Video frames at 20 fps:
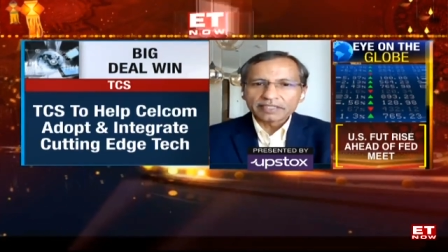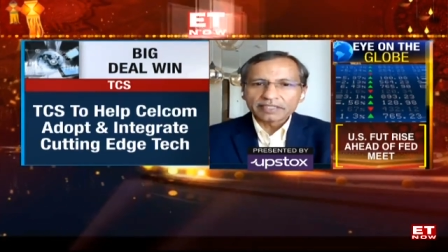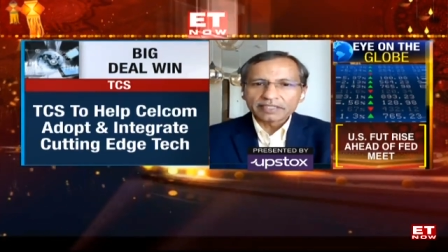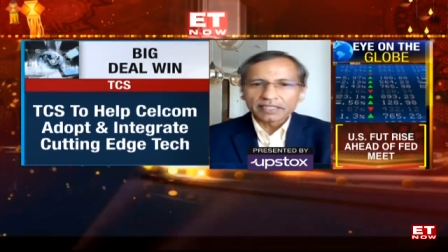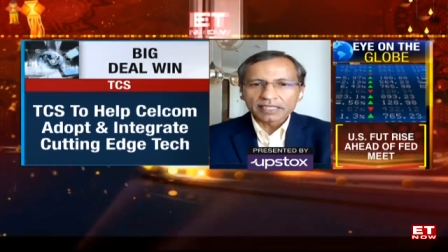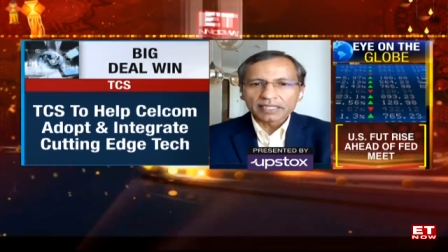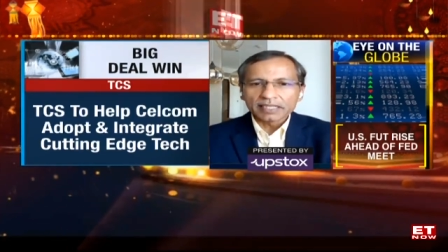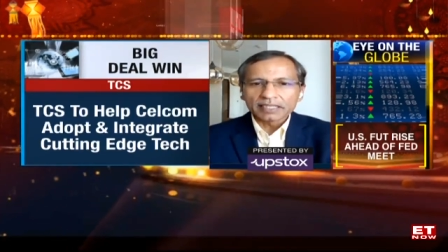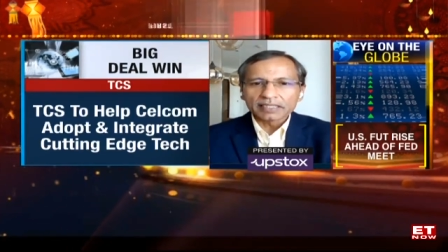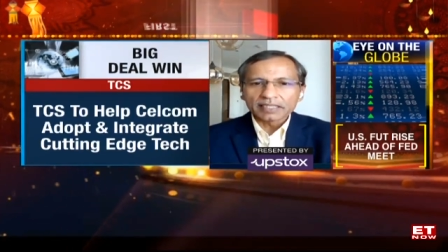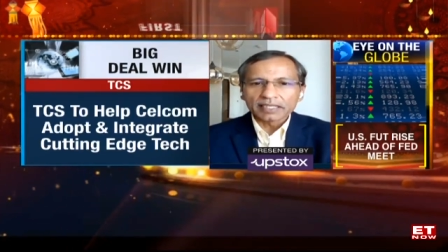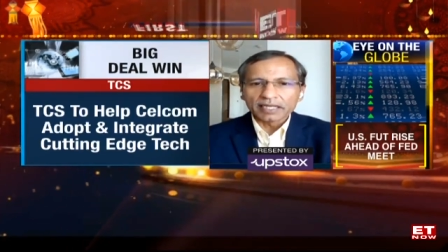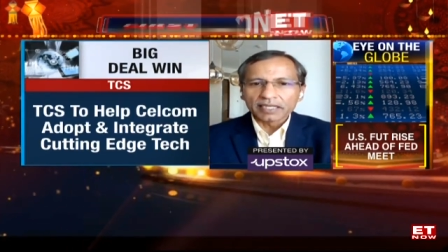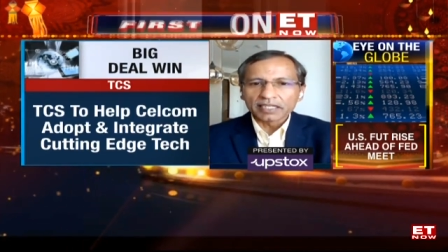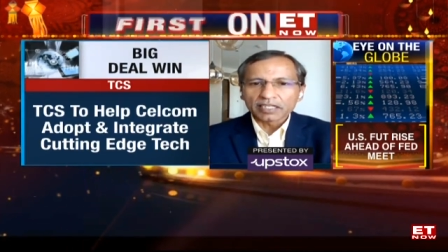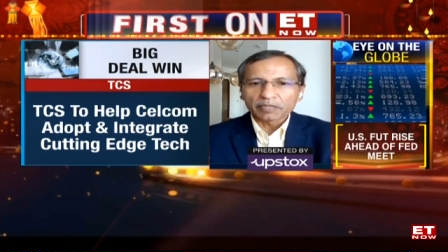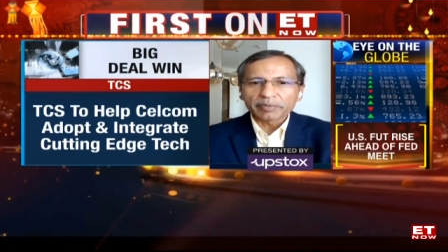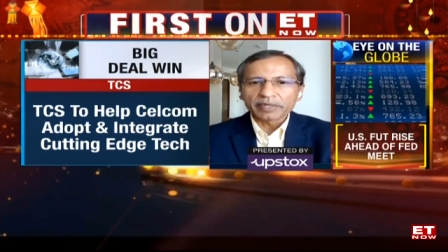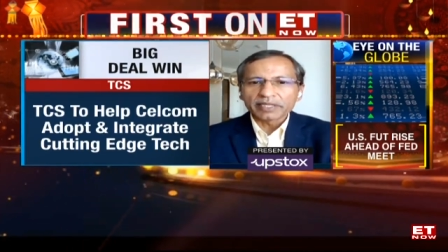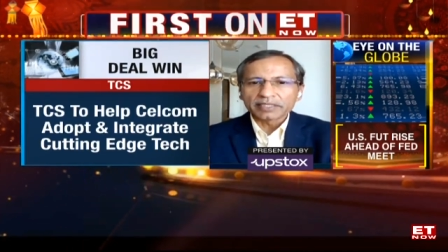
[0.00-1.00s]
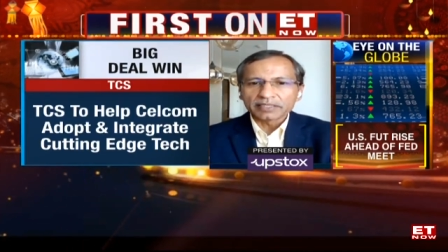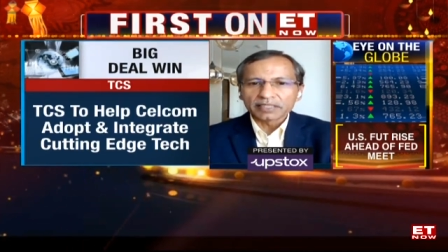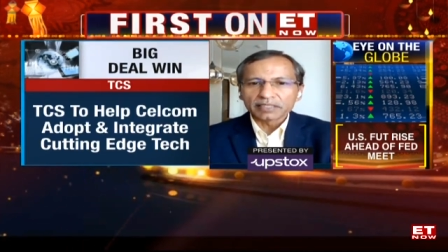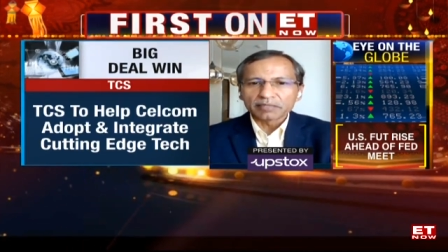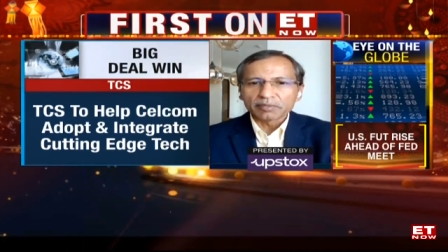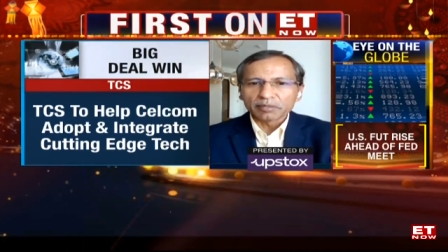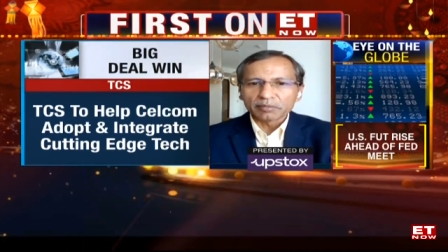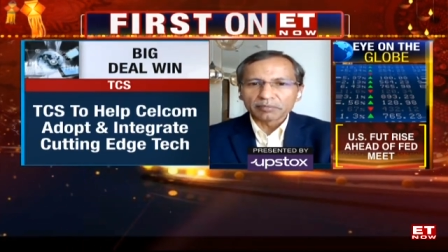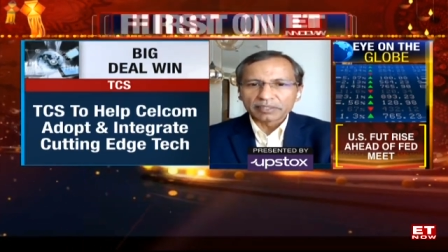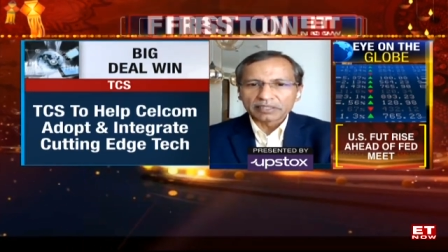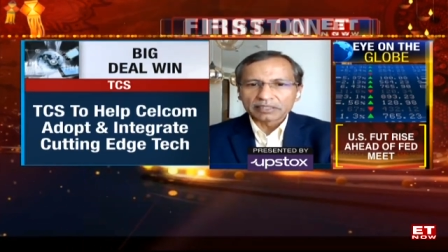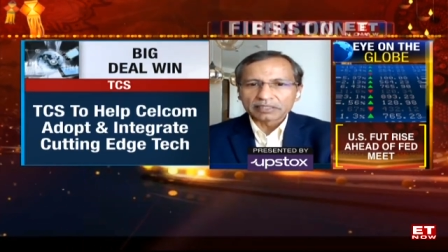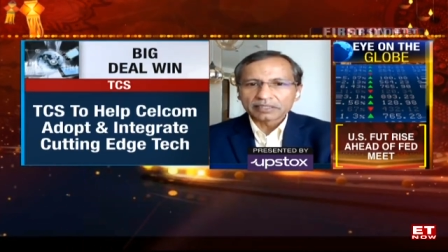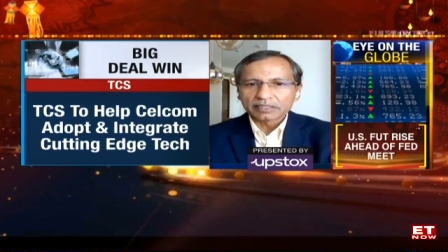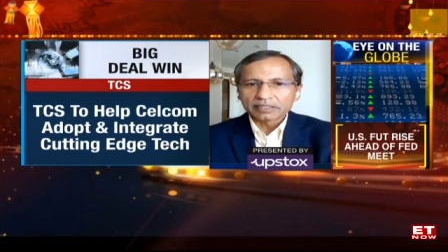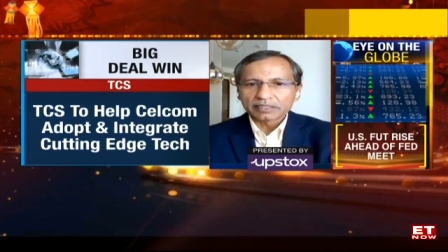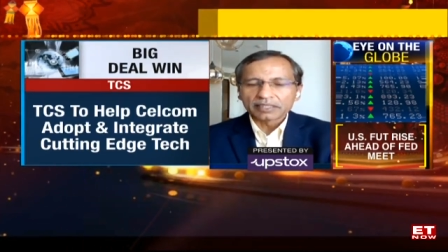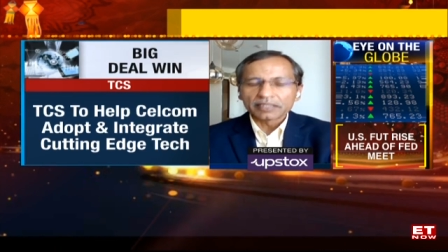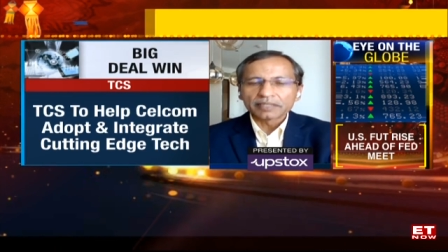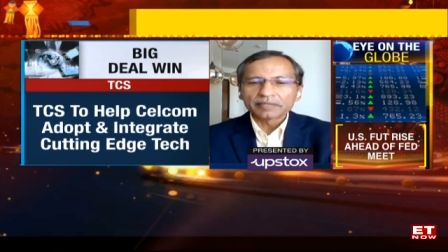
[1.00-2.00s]
is really in the enterprise enablement.
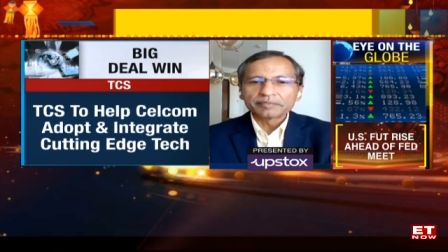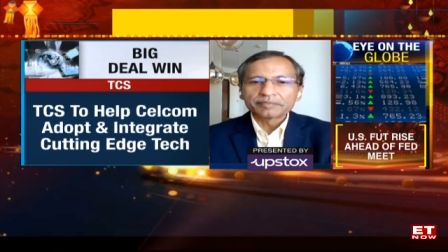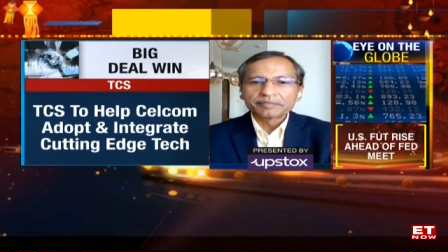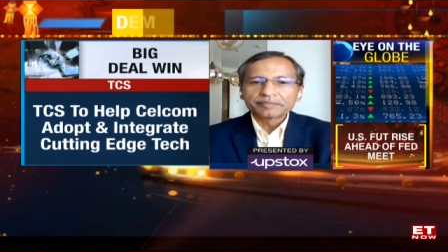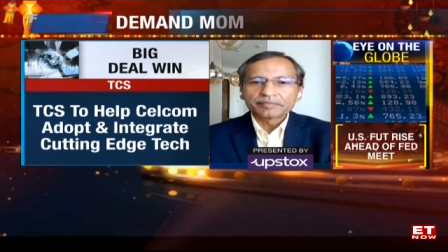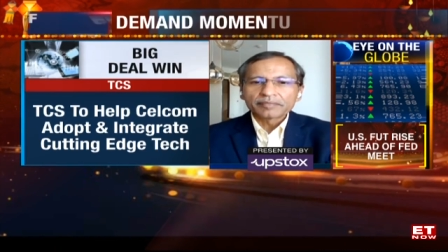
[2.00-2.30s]
Yeah.